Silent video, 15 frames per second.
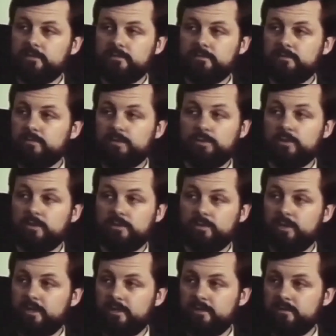we weren't
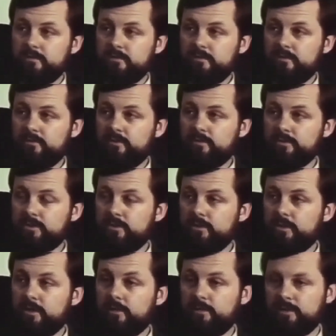aware of what was
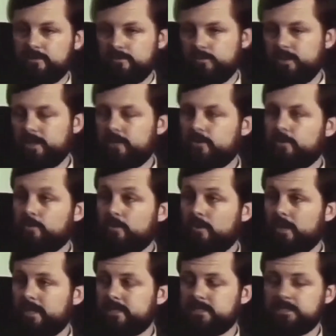going on. We, we had normal
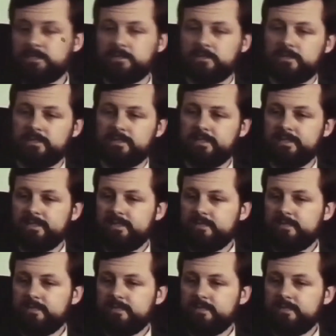classes in uh,